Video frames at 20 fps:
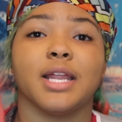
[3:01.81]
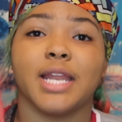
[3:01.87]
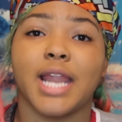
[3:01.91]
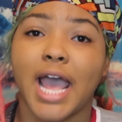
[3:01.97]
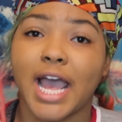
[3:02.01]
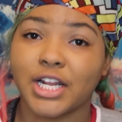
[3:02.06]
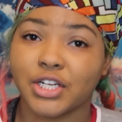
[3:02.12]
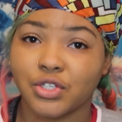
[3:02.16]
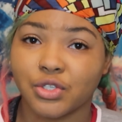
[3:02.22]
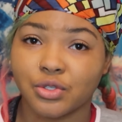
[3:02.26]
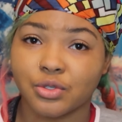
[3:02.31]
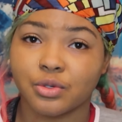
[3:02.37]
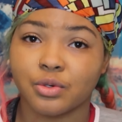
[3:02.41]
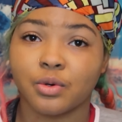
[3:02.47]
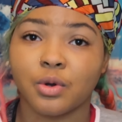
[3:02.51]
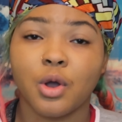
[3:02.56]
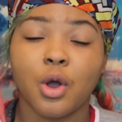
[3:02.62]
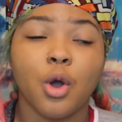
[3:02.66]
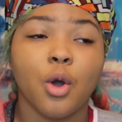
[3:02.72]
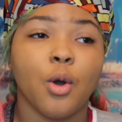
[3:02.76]
a
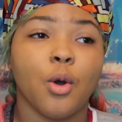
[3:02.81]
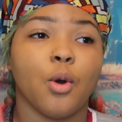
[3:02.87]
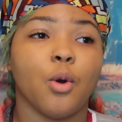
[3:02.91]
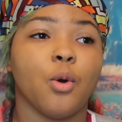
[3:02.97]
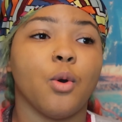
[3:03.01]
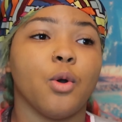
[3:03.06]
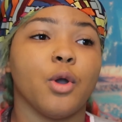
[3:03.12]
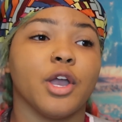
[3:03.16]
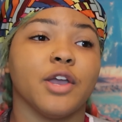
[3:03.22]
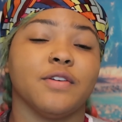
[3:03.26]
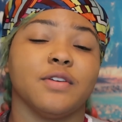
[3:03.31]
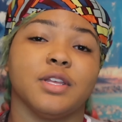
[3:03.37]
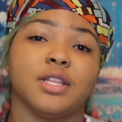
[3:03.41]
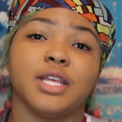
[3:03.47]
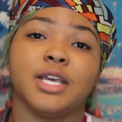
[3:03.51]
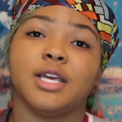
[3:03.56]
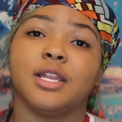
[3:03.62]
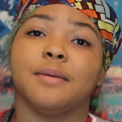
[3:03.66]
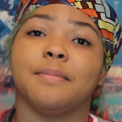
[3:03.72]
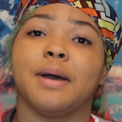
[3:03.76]
natural, or if you're
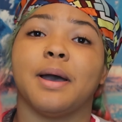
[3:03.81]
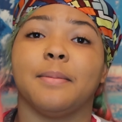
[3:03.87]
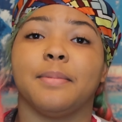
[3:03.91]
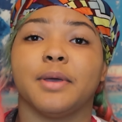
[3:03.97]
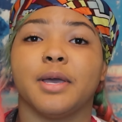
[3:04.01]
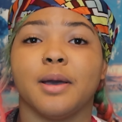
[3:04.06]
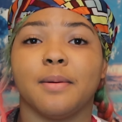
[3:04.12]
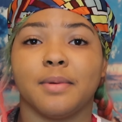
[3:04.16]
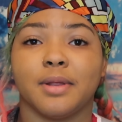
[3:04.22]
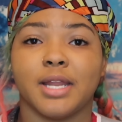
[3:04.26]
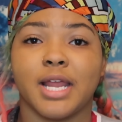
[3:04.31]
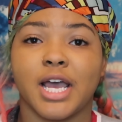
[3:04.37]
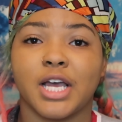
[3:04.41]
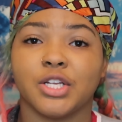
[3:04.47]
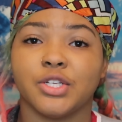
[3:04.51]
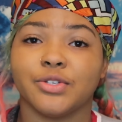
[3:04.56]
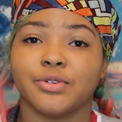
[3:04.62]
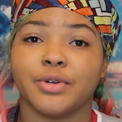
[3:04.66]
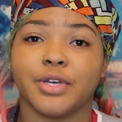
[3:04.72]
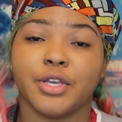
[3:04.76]
thinking about becoming
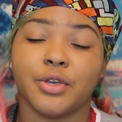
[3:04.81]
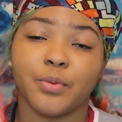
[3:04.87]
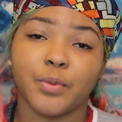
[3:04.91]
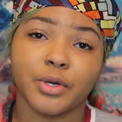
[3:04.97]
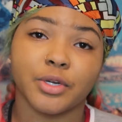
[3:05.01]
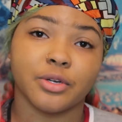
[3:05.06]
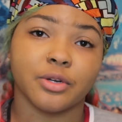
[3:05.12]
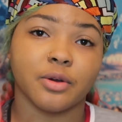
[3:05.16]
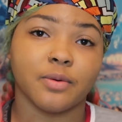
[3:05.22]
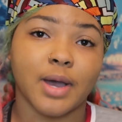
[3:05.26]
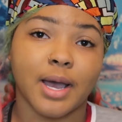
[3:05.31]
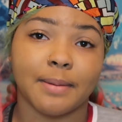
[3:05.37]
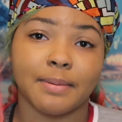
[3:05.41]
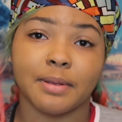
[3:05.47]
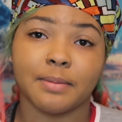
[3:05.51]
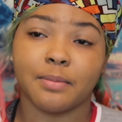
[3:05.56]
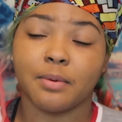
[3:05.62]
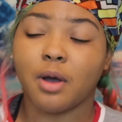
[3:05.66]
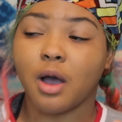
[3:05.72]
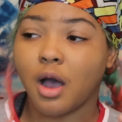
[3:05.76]
natural and you wonder why
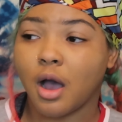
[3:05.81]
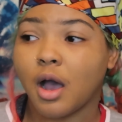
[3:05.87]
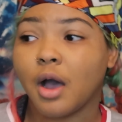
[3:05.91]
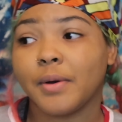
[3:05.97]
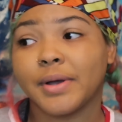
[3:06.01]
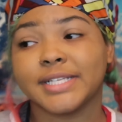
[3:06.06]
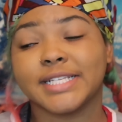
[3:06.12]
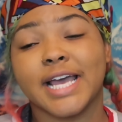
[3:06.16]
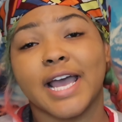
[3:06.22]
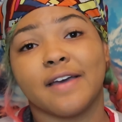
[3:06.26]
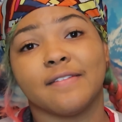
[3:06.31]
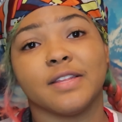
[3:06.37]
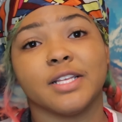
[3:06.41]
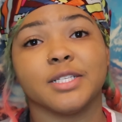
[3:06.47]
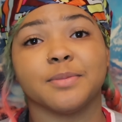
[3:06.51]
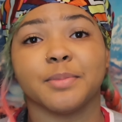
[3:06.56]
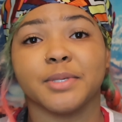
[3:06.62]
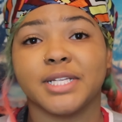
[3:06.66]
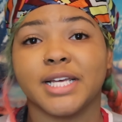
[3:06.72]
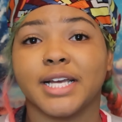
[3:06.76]
people always have
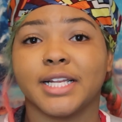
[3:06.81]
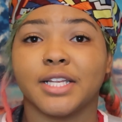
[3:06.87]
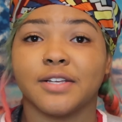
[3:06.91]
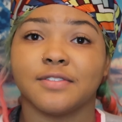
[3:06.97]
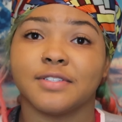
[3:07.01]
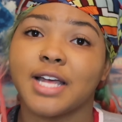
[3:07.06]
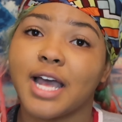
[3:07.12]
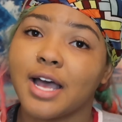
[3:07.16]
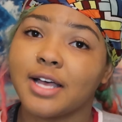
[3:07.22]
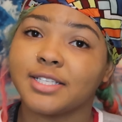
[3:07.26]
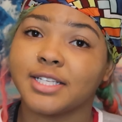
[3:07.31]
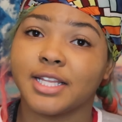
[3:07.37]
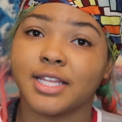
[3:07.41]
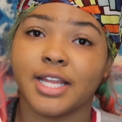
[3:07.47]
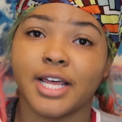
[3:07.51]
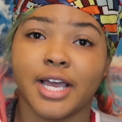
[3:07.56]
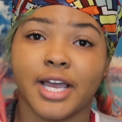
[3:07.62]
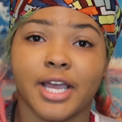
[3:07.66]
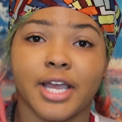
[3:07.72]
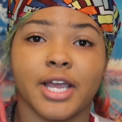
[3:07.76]
these protective styles
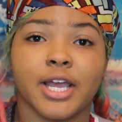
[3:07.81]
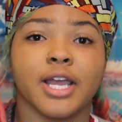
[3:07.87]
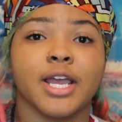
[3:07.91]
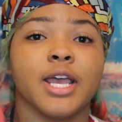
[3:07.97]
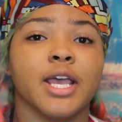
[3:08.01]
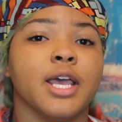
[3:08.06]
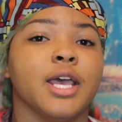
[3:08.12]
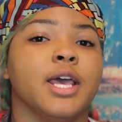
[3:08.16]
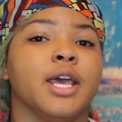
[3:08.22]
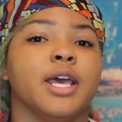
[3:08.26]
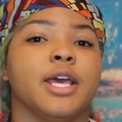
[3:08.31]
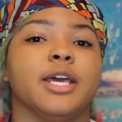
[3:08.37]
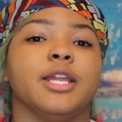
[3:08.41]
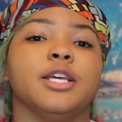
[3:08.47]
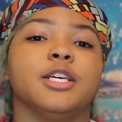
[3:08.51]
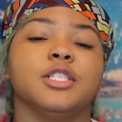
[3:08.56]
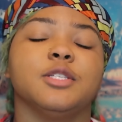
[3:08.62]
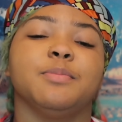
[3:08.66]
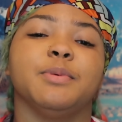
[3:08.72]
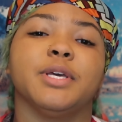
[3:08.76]
in their hair,
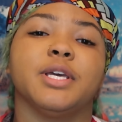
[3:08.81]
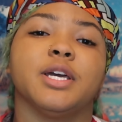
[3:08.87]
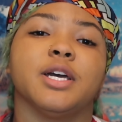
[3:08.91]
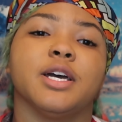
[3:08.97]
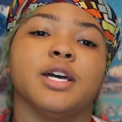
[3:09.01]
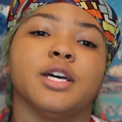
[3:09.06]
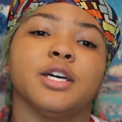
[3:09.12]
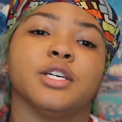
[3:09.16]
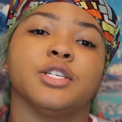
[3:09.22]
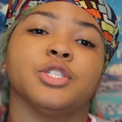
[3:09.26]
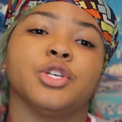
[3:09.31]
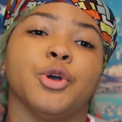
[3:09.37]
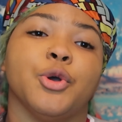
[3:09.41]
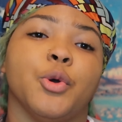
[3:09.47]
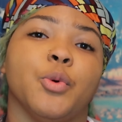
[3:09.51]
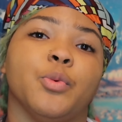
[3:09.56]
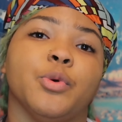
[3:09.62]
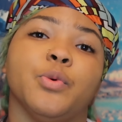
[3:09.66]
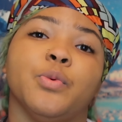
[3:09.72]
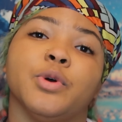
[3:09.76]
it is because
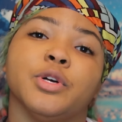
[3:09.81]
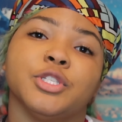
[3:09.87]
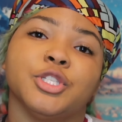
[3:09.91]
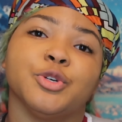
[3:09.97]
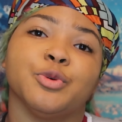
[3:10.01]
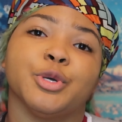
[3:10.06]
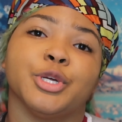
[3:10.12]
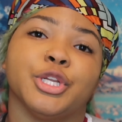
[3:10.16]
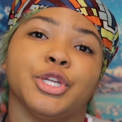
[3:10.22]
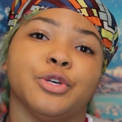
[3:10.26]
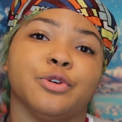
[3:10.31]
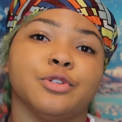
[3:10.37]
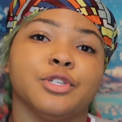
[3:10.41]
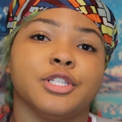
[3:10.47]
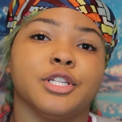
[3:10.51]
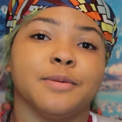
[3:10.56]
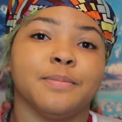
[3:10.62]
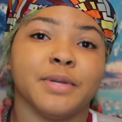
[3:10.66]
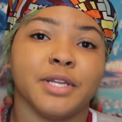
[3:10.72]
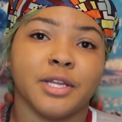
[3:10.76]
we want to
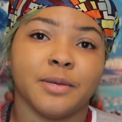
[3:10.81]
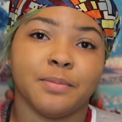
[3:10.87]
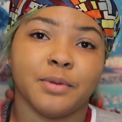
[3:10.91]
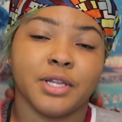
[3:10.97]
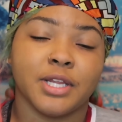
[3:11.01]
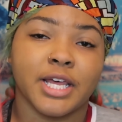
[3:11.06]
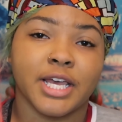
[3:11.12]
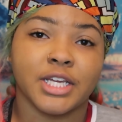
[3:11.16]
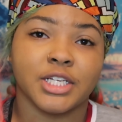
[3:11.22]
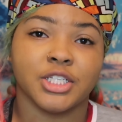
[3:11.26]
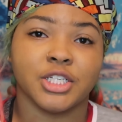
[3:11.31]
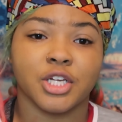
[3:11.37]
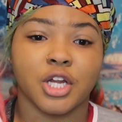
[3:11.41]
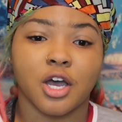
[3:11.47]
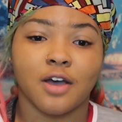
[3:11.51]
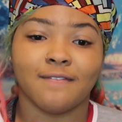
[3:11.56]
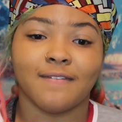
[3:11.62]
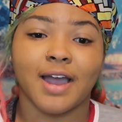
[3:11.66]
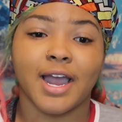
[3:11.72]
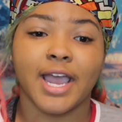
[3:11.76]
reduce the manipulation
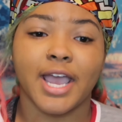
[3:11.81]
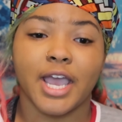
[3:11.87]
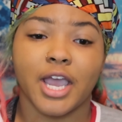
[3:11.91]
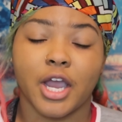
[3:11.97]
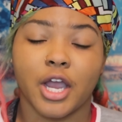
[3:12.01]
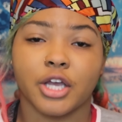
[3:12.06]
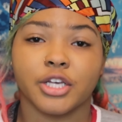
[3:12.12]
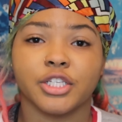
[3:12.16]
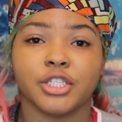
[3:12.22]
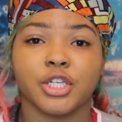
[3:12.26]
of our hair.